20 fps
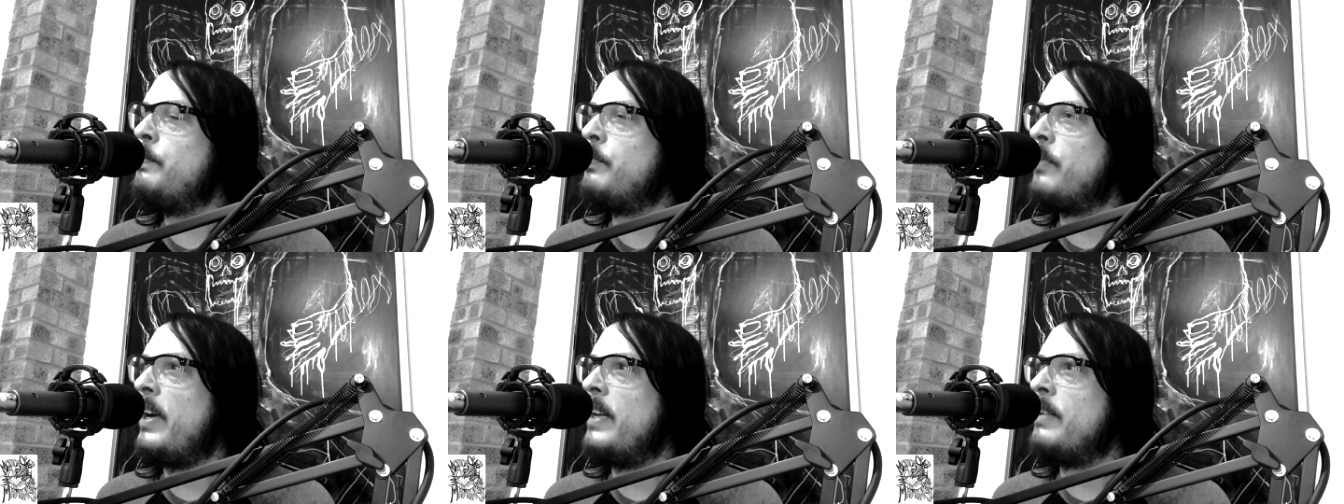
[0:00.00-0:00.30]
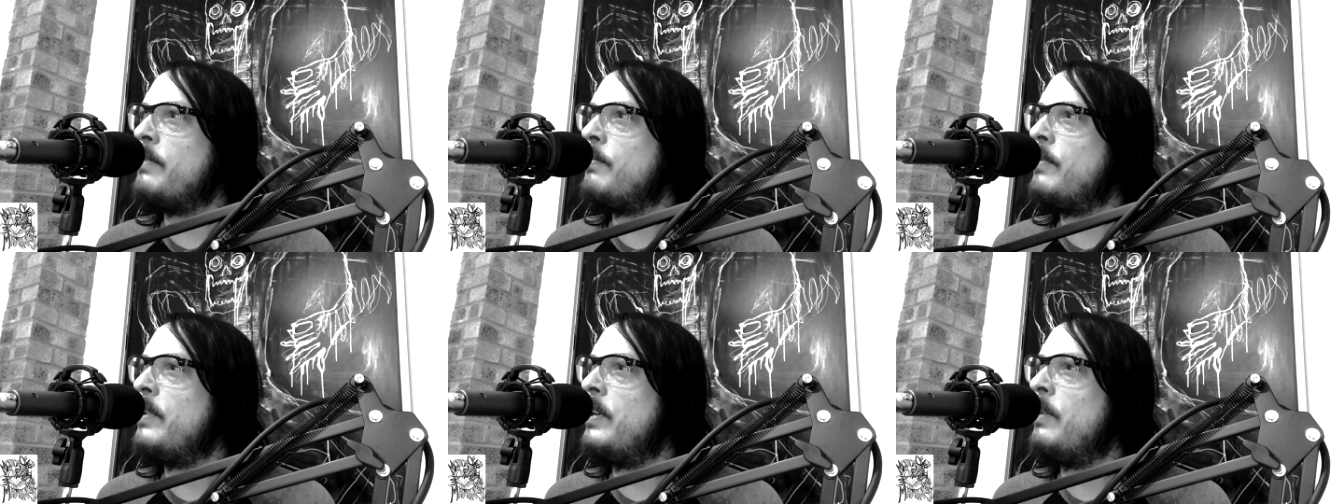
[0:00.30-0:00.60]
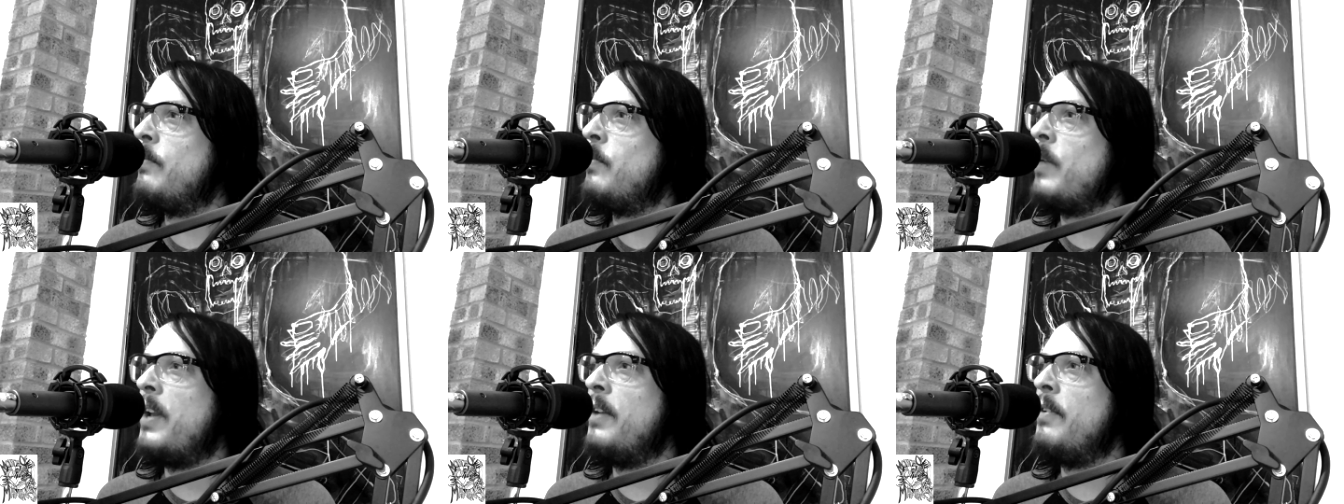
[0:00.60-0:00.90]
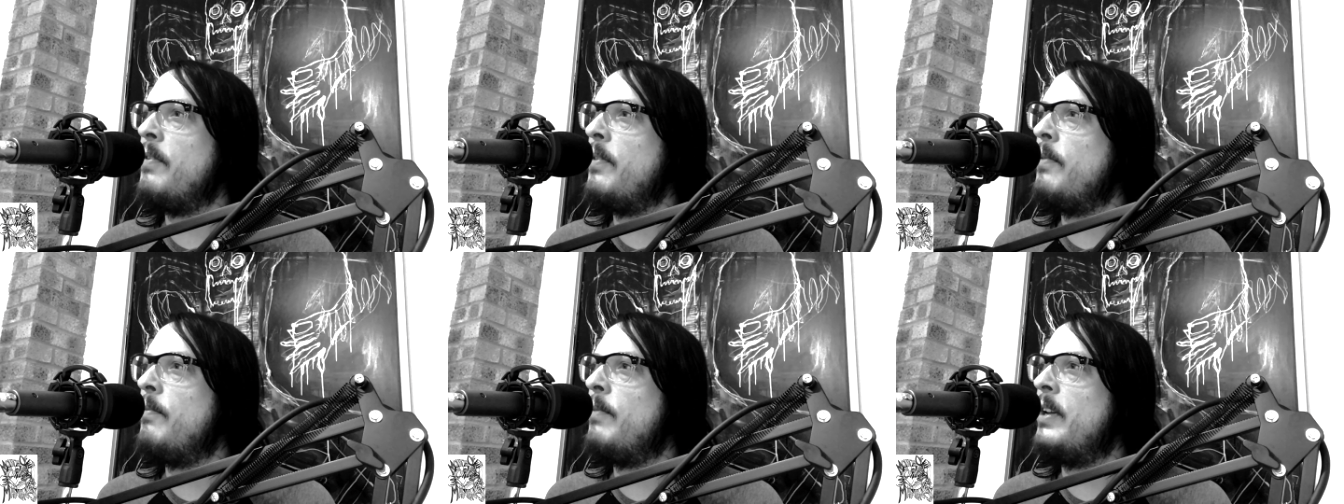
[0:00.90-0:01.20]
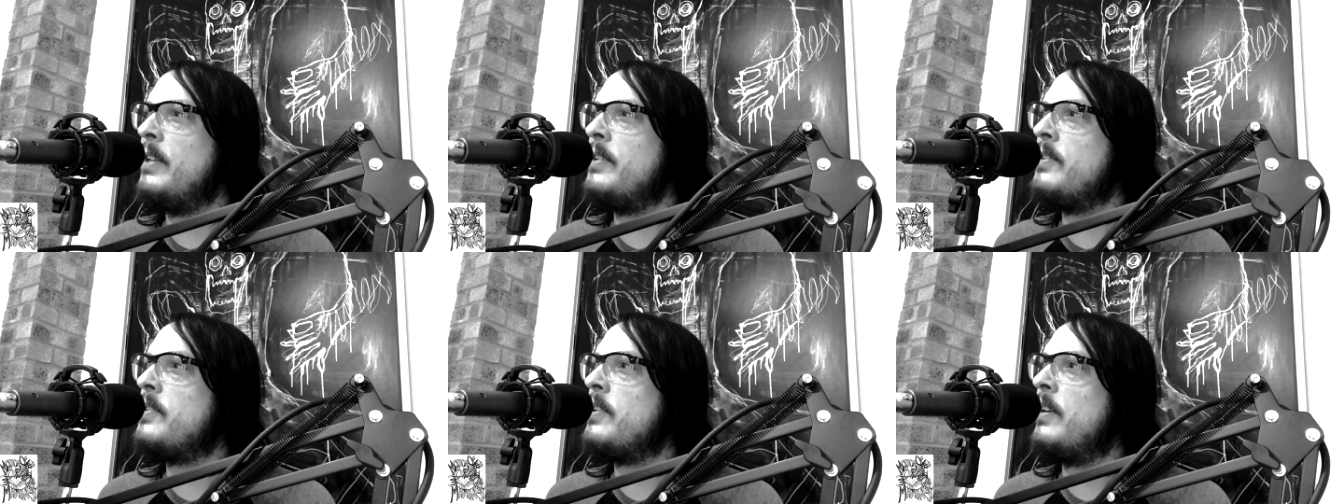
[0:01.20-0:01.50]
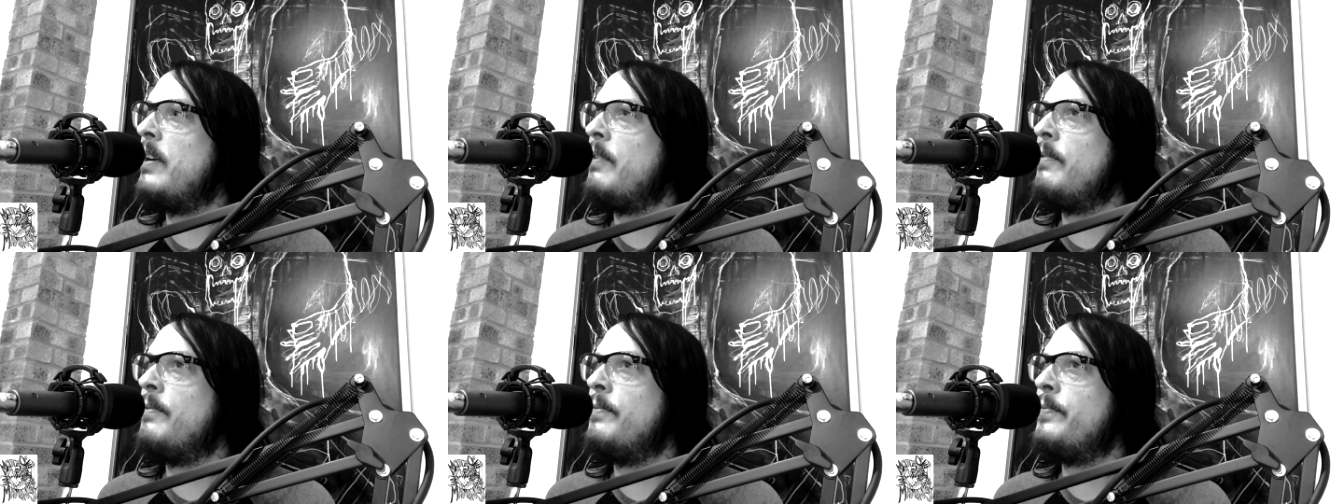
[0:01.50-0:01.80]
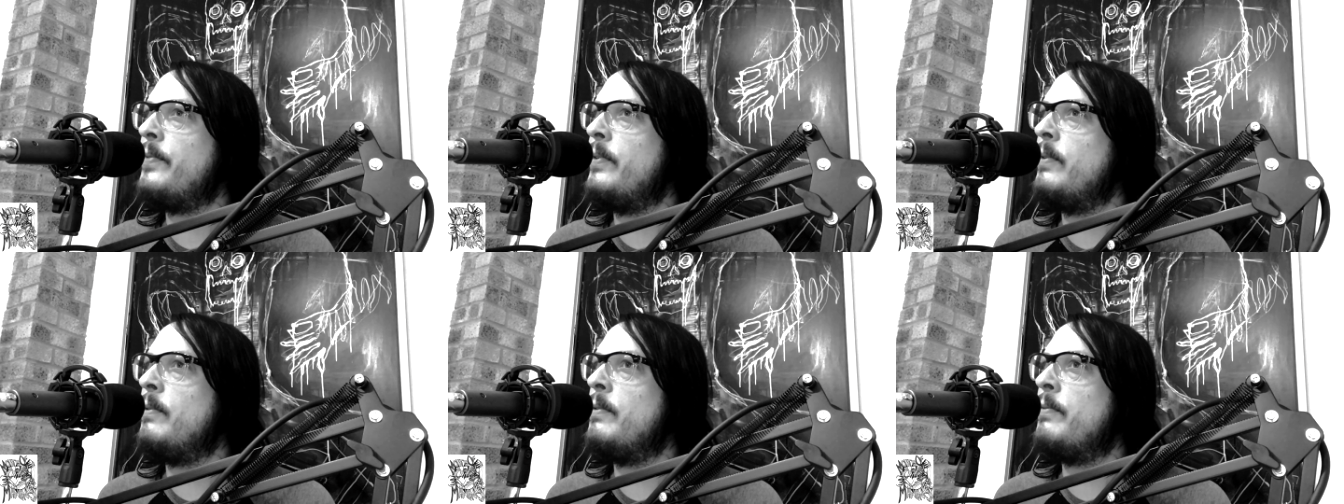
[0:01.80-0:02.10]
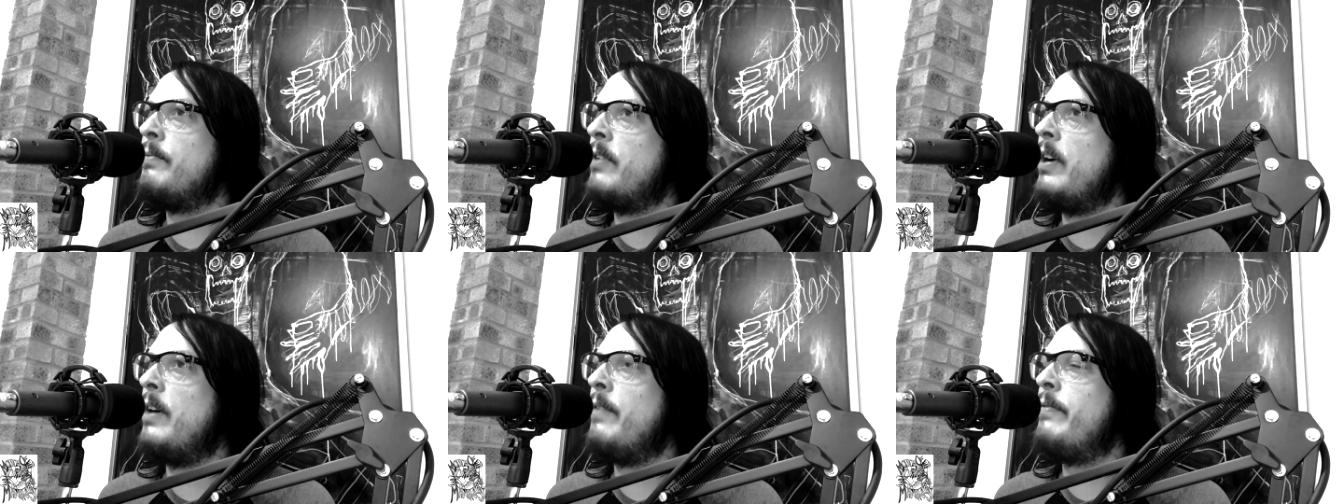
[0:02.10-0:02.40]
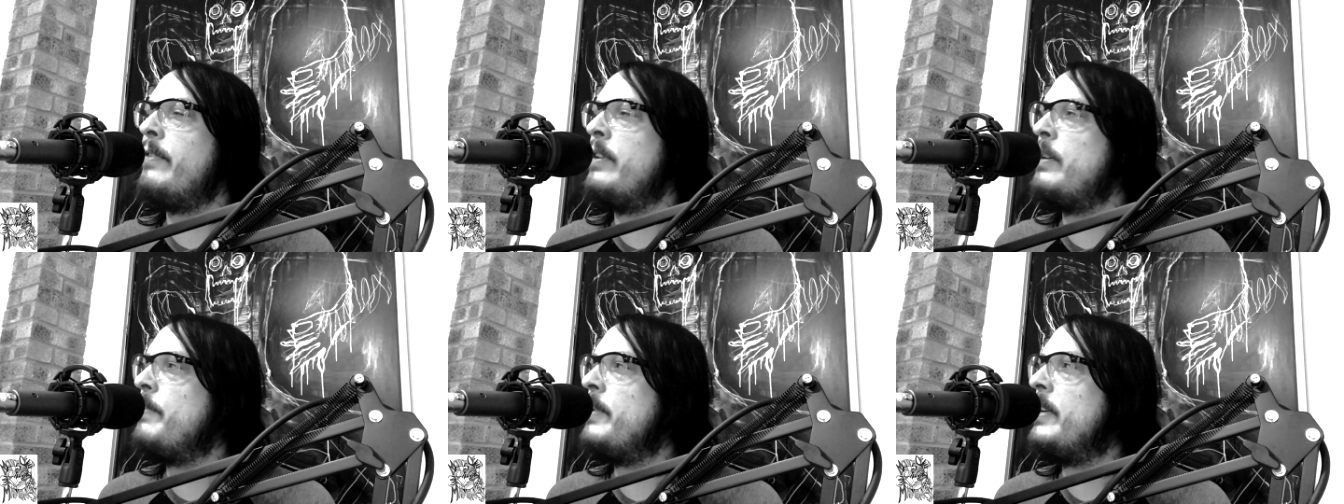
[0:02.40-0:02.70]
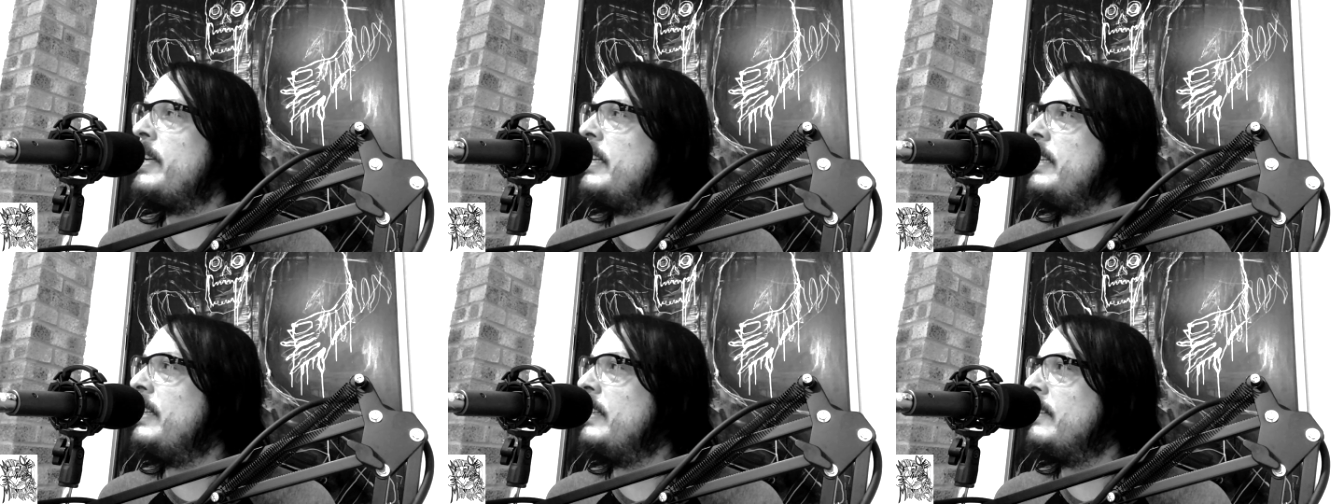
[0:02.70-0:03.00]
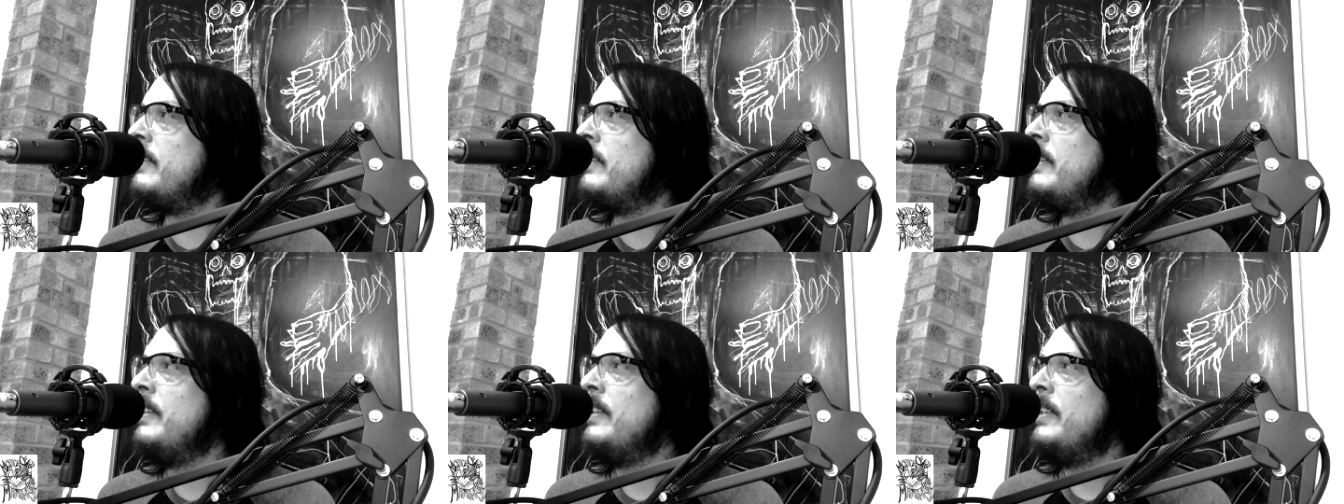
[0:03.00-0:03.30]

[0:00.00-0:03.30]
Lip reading: Brad, were one of the ones that I thought of right from the beginning